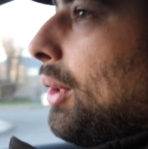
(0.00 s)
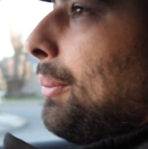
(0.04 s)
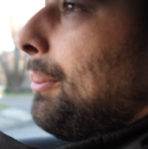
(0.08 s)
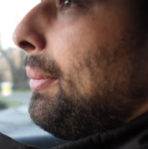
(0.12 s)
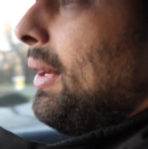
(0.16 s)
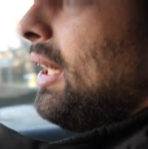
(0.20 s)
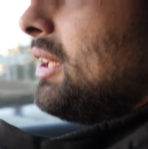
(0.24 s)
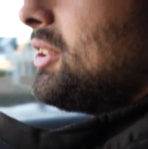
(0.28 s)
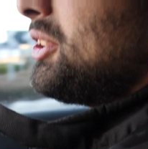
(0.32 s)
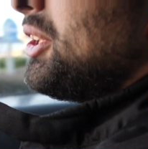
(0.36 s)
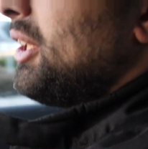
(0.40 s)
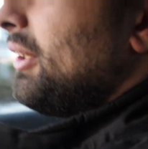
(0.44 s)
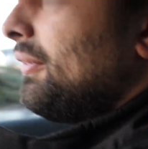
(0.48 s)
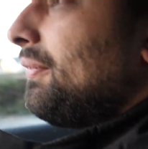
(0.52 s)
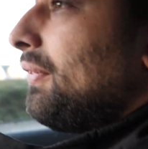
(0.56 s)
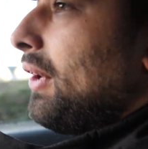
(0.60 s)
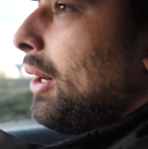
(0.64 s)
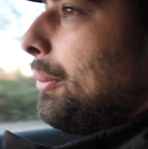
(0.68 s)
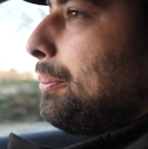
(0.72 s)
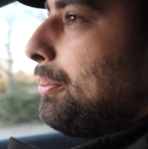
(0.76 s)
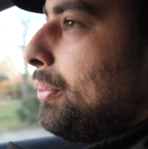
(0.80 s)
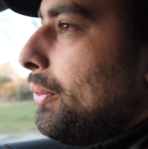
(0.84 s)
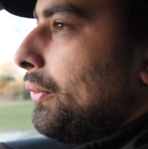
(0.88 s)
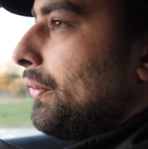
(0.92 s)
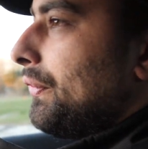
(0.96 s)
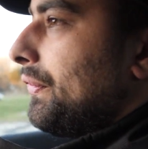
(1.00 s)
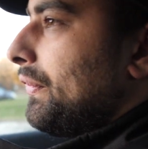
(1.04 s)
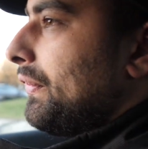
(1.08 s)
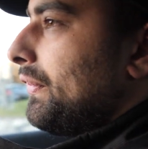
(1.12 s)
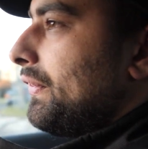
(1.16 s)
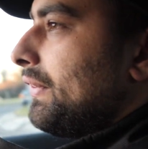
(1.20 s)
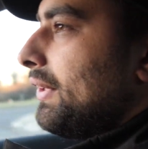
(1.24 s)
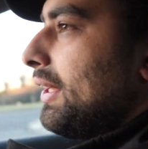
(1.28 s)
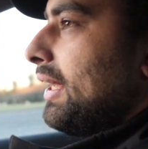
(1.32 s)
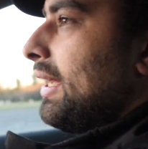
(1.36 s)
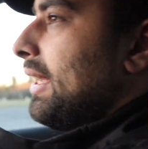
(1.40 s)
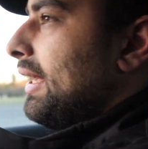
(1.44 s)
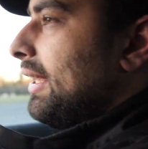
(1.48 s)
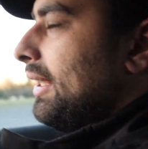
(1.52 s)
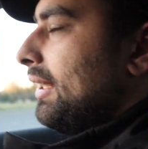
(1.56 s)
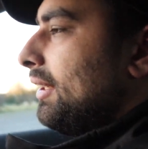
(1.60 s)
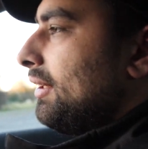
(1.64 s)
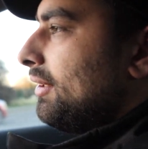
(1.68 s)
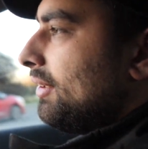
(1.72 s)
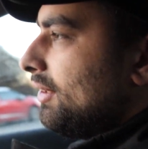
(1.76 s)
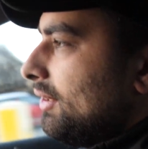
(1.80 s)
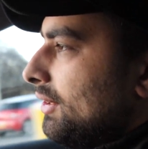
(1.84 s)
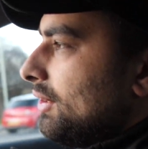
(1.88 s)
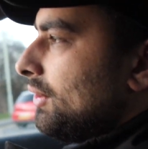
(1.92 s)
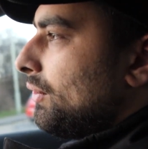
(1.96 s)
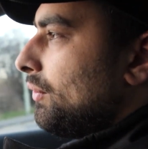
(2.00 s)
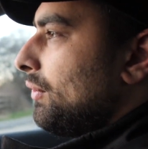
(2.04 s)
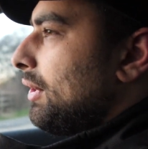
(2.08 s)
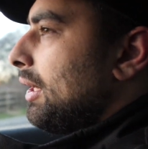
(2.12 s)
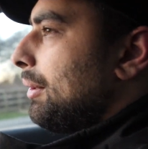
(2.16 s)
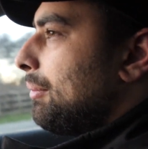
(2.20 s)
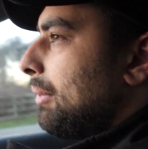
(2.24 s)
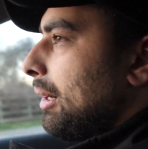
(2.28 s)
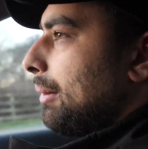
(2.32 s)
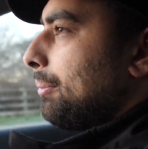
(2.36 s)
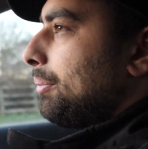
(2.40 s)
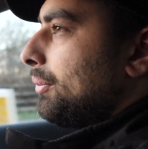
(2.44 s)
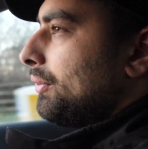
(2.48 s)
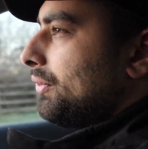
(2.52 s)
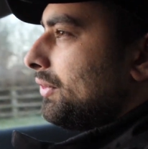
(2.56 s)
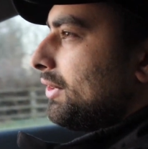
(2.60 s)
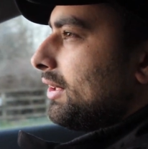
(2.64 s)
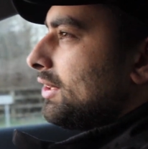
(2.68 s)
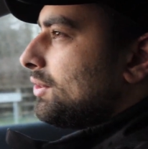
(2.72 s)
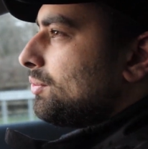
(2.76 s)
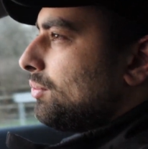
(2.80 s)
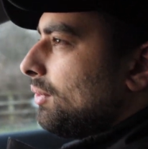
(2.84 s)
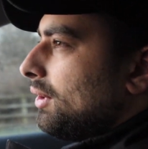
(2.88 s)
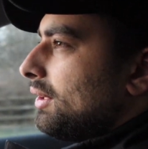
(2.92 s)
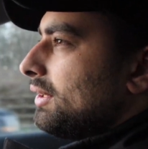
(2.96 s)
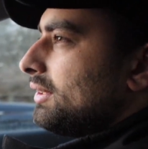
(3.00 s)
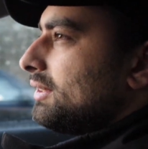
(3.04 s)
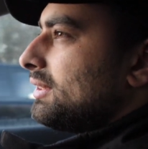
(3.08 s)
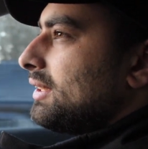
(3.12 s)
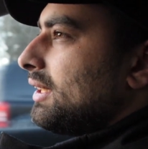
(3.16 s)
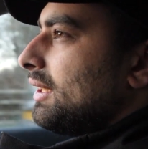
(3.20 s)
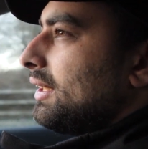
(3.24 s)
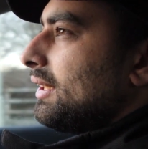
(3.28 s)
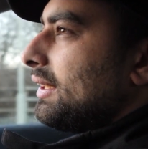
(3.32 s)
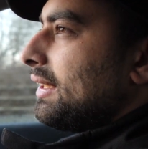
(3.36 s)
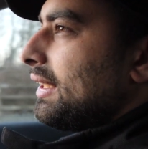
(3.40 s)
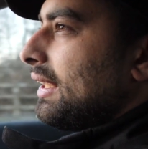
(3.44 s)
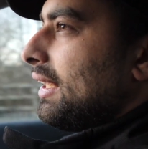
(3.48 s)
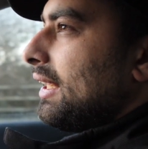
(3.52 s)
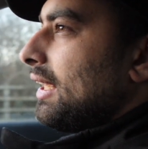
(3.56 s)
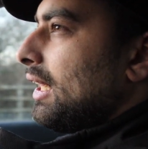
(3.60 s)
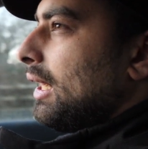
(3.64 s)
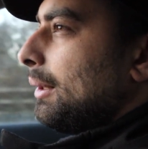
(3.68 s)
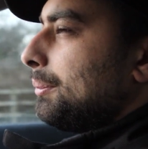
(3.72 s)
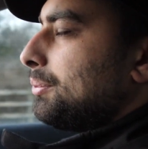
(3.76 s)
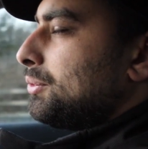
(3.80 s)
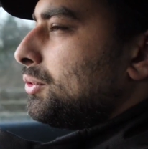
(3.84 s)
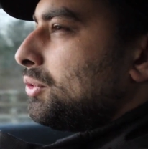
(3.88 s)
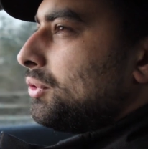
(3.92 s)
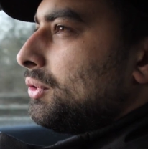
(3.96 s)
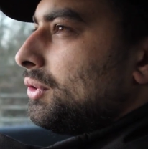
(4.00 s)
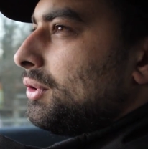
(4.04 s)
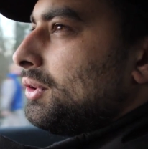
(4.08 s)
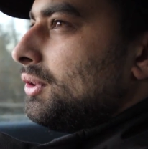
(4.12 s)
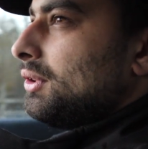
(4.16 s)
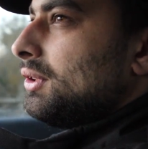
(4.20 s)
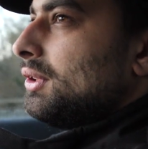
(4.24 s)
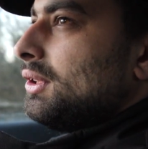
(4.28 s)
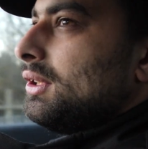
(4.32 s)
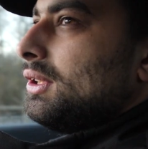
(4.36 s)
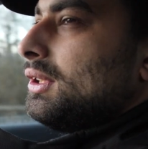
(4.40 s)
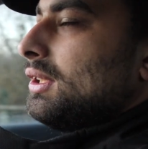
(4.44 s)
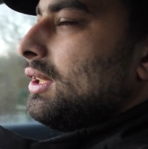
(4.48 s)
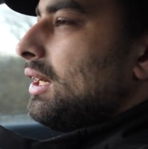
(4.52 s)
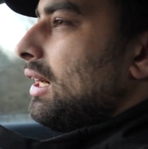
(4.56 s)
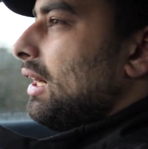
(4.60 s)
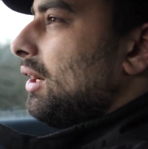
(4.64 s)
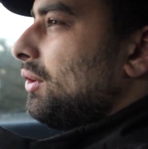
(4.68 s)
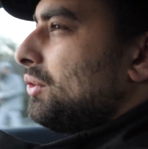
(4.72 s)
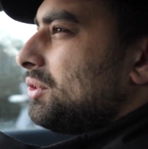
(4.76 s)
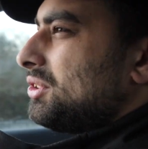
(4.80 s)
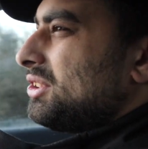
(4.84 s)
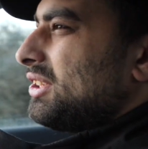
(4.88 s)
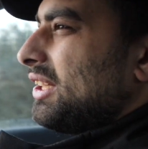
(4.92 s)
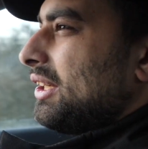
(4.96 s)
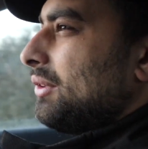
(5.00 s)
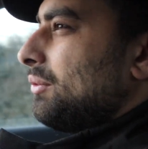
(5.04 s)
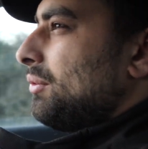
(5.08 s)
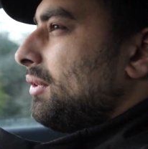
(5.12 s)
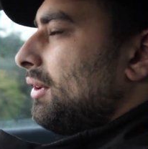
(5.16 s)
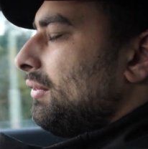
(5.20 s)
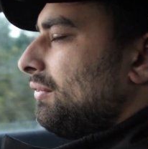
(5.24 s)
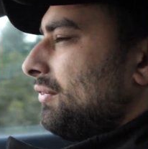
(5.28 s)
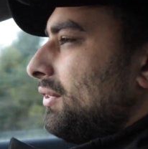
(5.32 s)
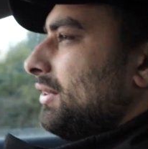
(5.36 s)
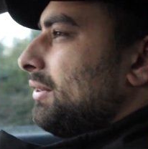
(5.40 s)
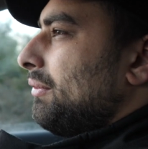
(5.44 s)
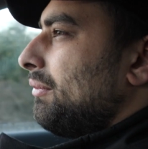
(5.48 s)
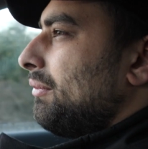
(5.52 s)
imagine if I put a remap on this one, it's gonna get it up to, I would say, roughly